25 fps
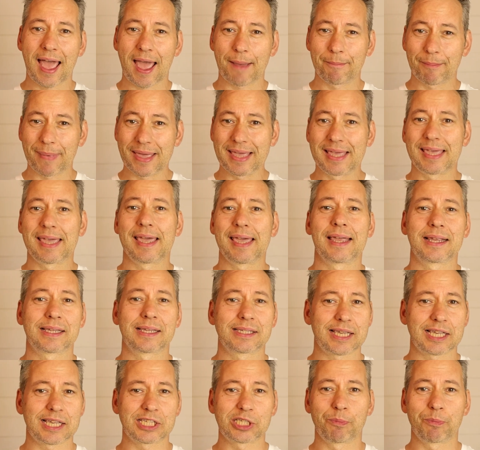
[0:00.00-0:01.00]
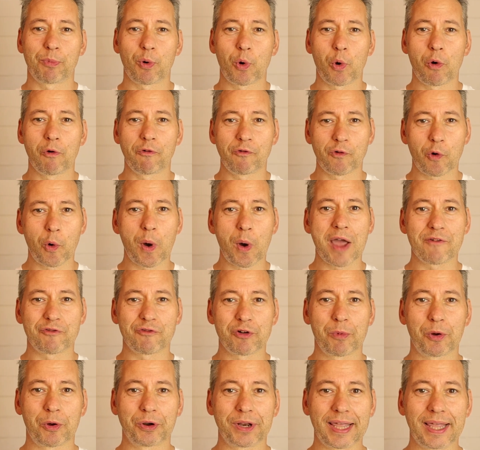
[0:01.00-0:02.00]
and make it accessible for
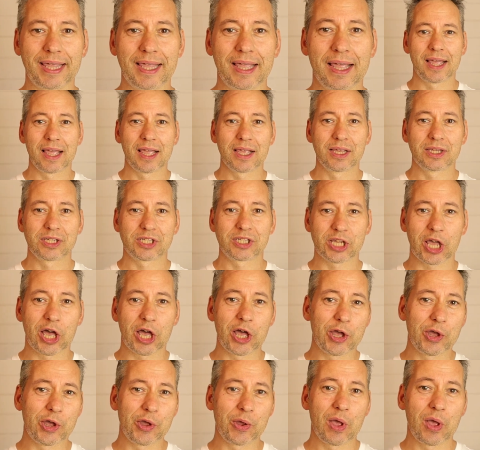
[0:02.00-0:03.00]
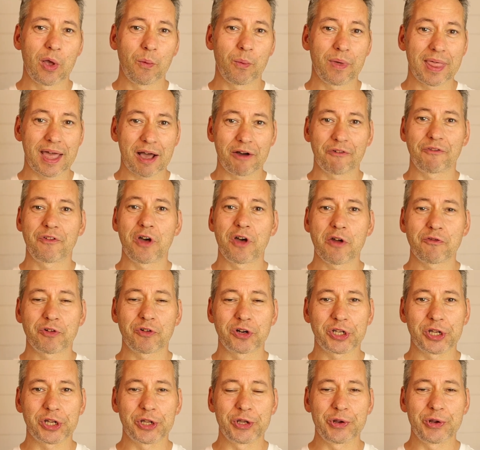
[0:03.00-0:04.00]
everybody. So without further
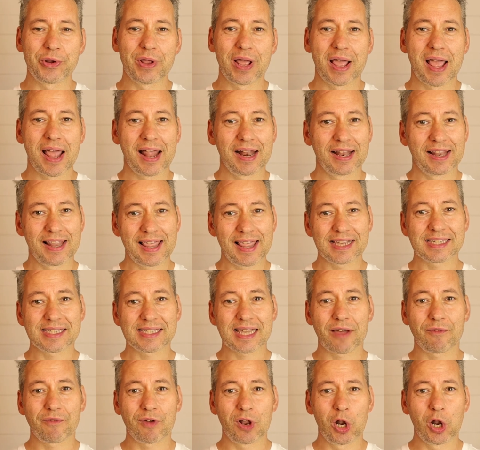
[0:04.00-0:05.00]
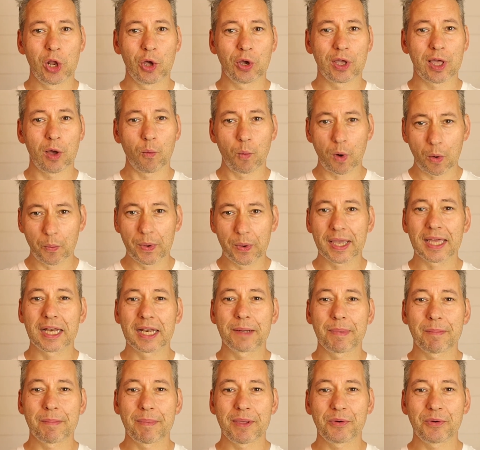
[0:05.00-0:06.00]
ado, let's have a look at what we're going to
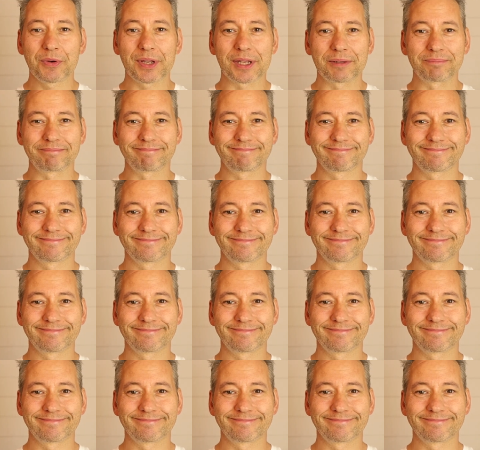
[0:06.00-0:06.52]
be building.